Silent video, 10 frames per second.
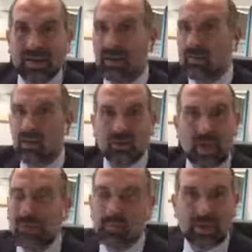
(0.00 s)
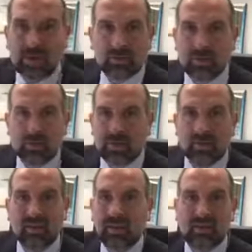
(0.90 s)
even though to everybody else
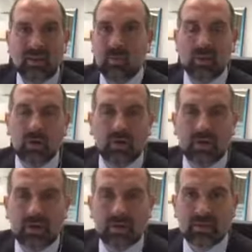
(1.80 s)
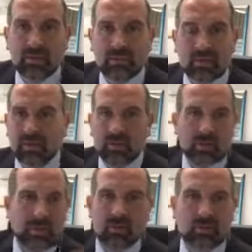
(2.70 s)
looking, they wouldn't know they've had surgery because
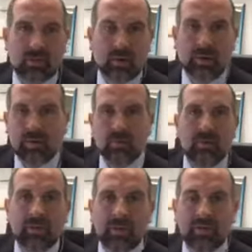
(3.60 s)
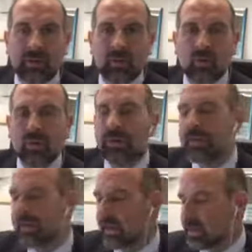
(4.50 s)
they used to wear a padded bra and they don't anymore.
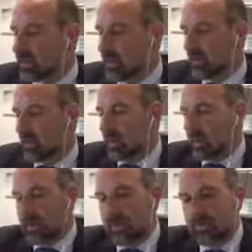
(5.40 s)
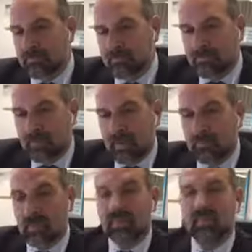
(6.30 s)
And so,
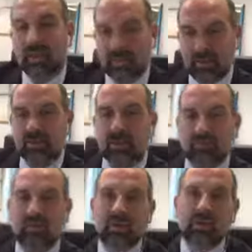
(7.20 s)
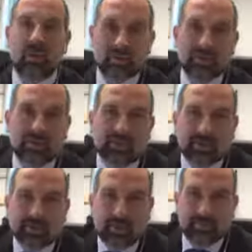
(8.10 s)
but it really, I see it all
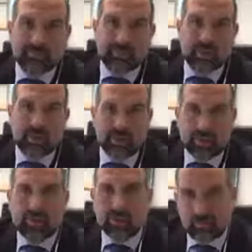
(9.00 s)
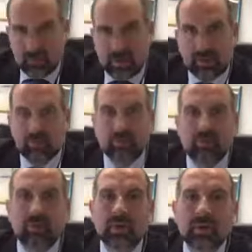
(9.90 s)
the time. It does really improve